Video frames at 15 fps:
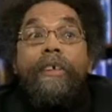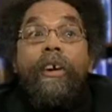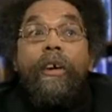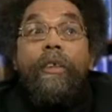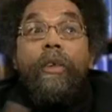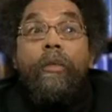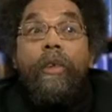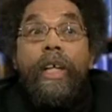
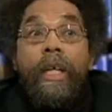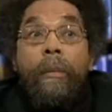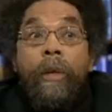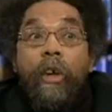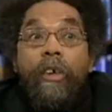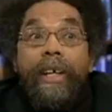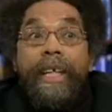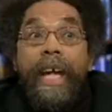all the William
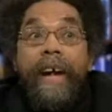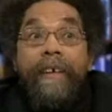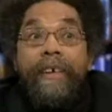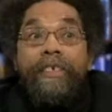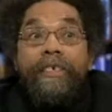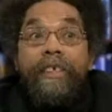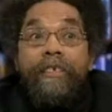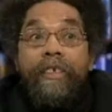Lloyd
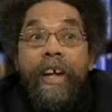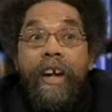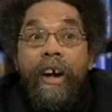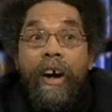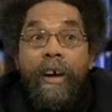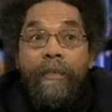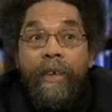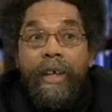Garrisons
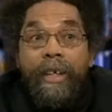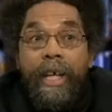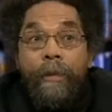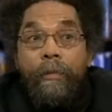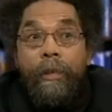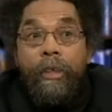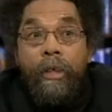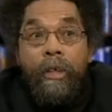of our day
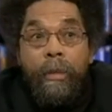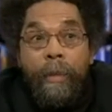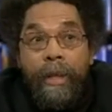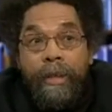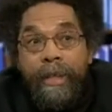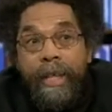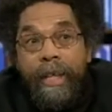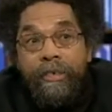when we talk about
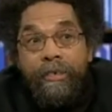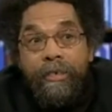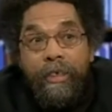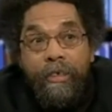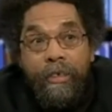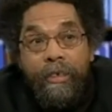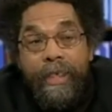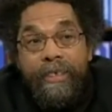the national
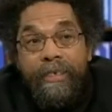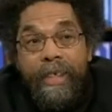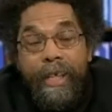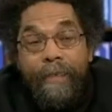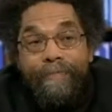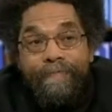security state.